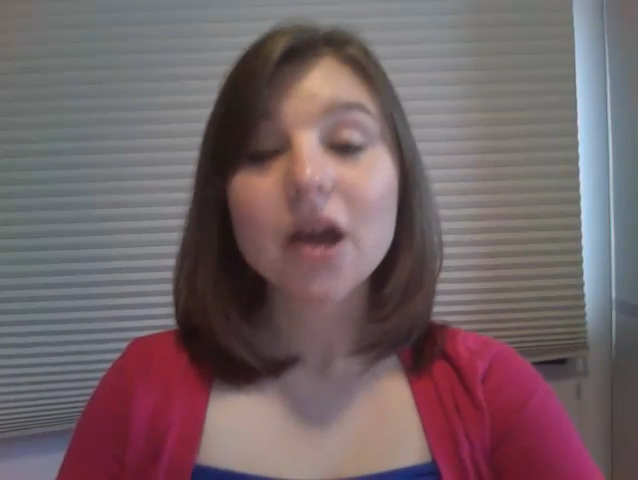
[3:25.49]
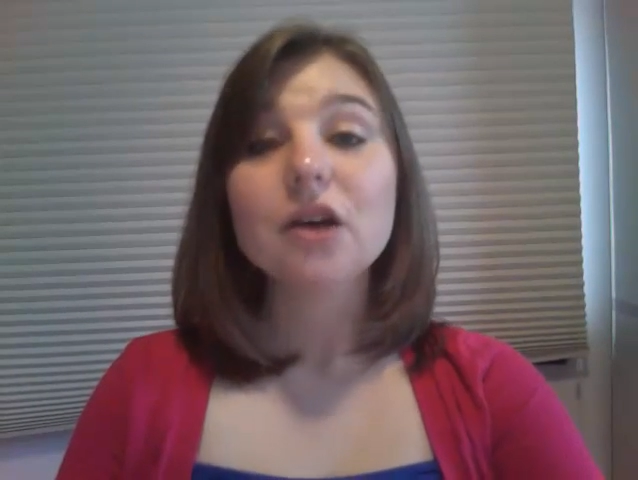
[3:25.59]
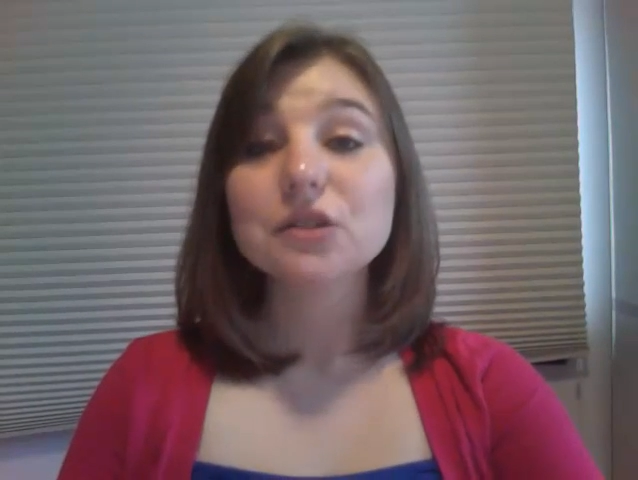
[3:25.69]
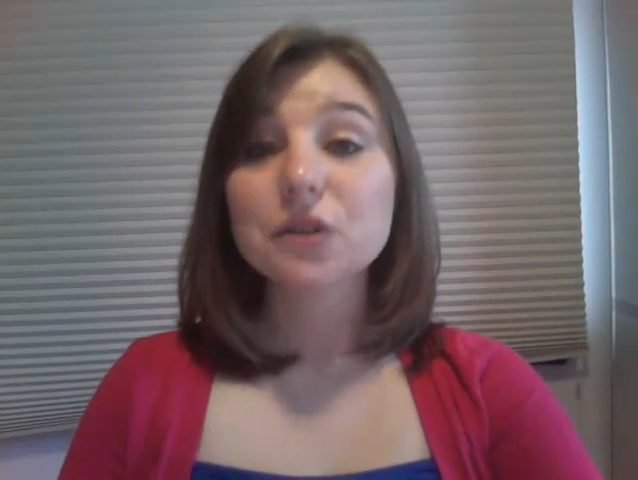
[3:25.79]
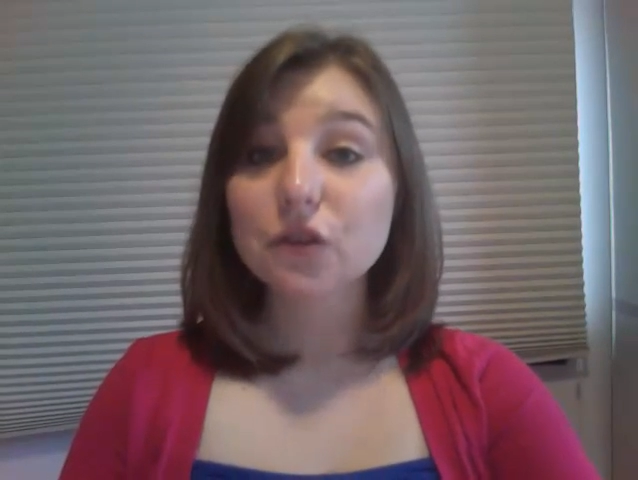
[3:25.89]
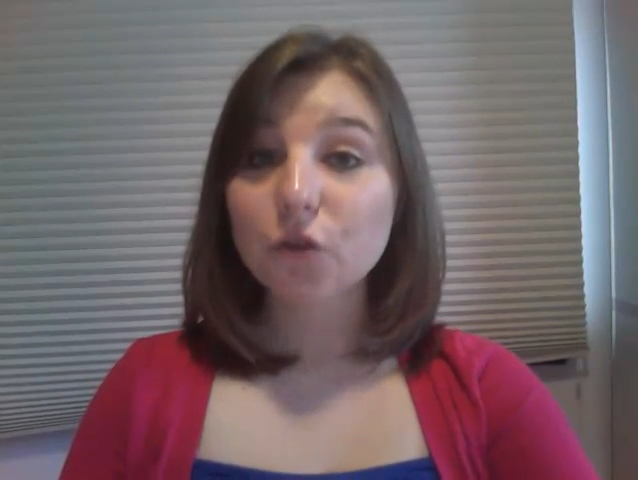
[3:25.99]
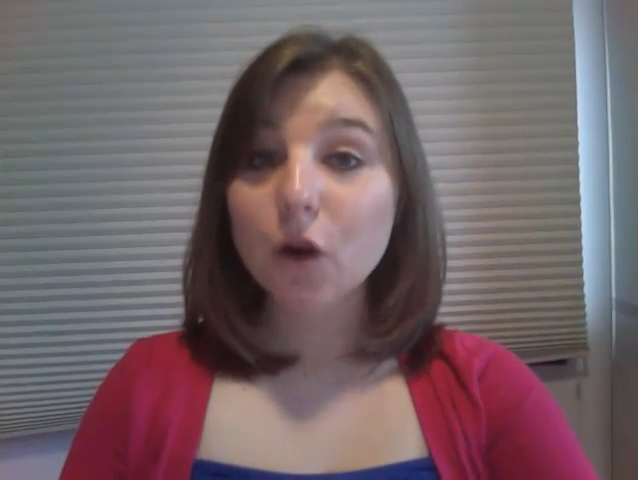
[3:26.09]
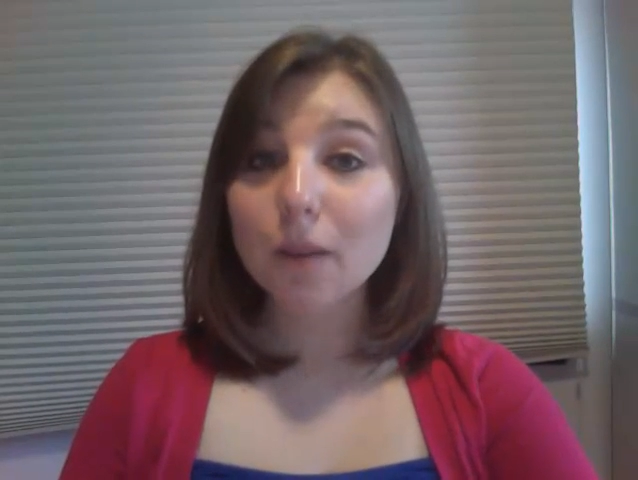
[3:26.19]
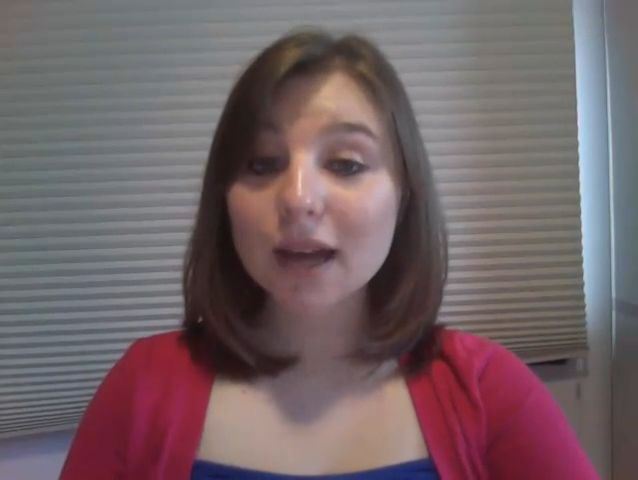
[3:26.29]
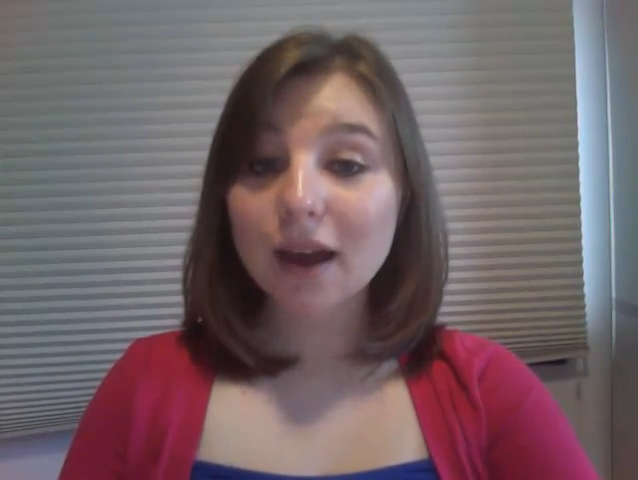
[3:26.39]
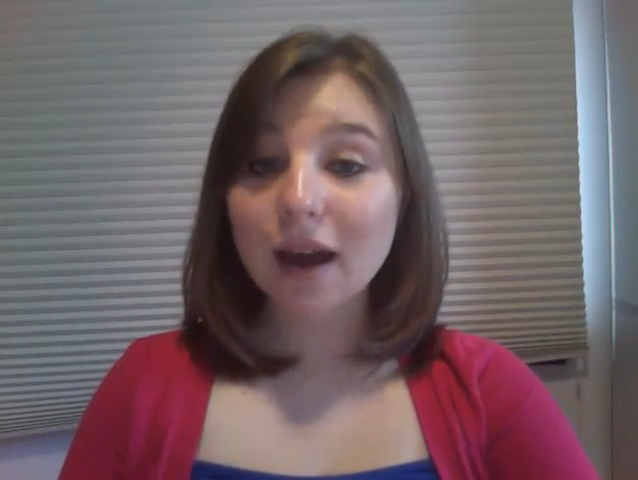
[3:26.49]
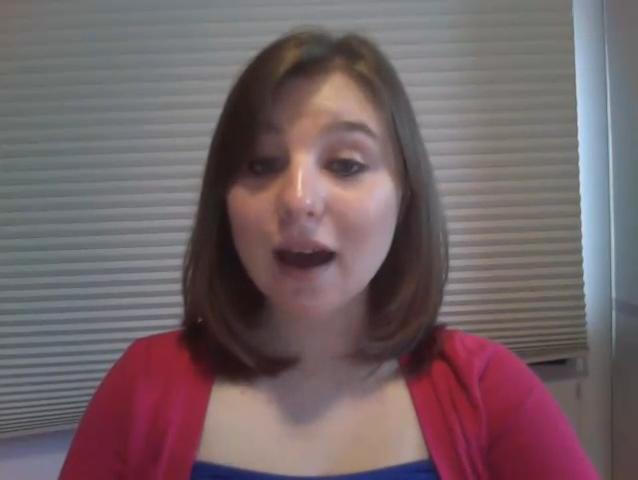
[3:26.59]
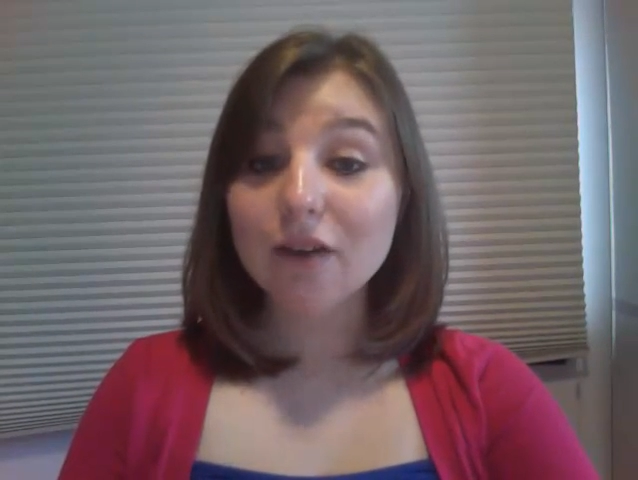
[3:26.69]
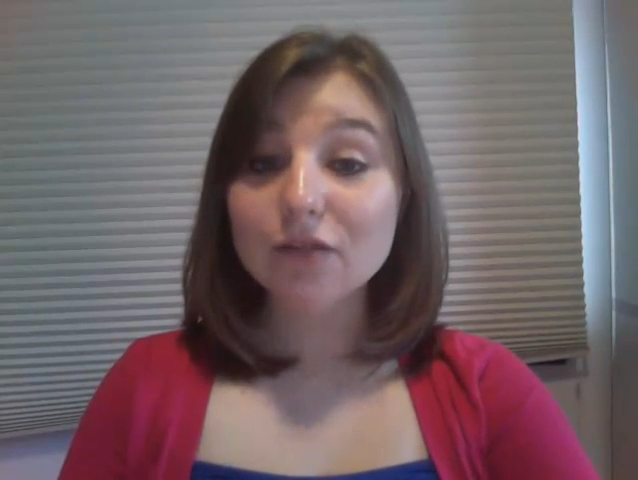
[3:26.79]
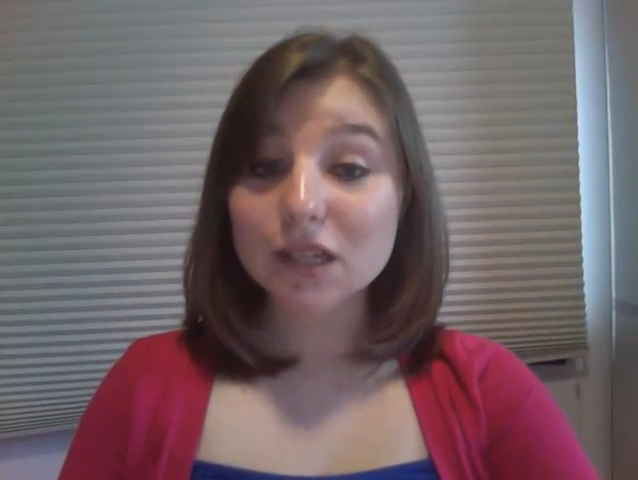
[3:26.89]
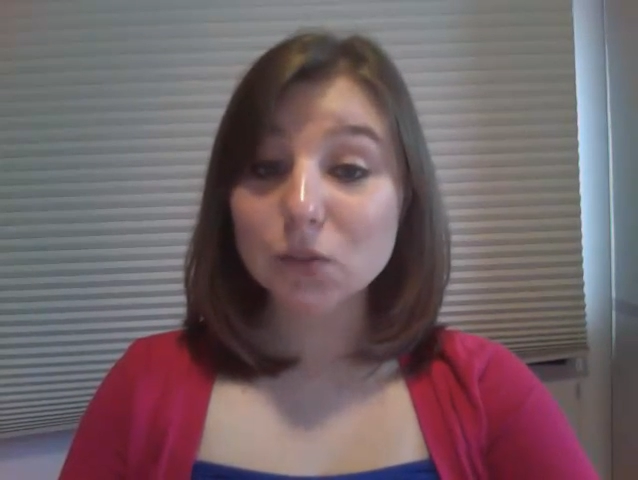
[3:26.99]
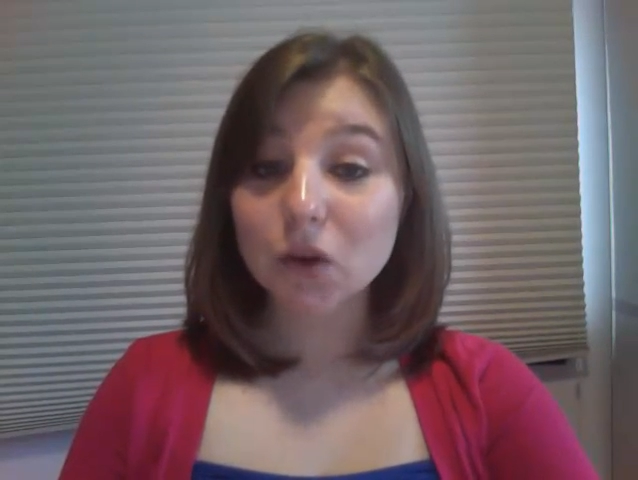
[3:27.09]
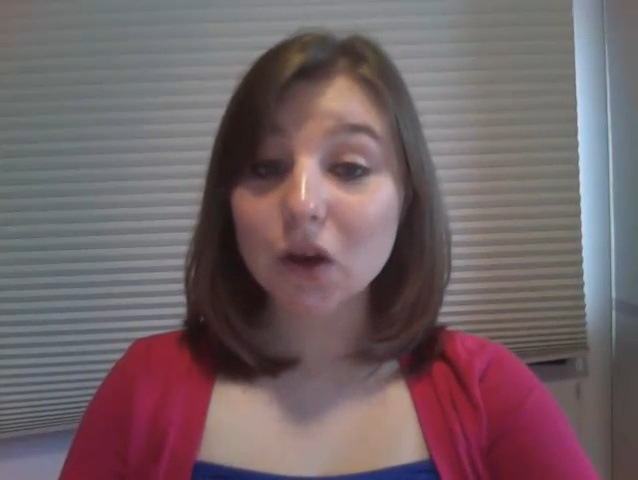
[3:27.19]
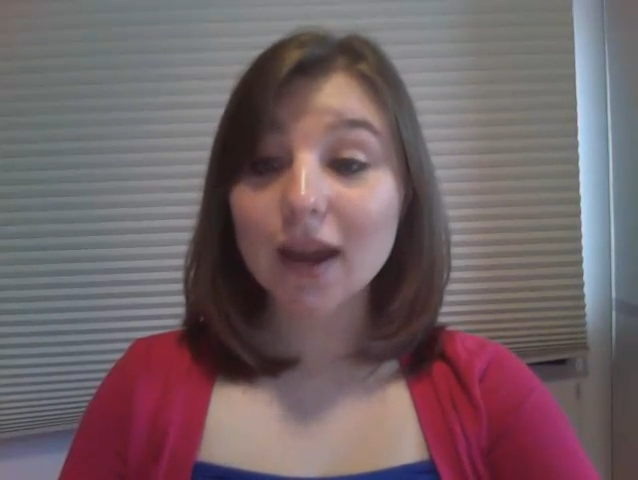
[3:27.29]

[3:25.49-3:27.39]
So the format of this book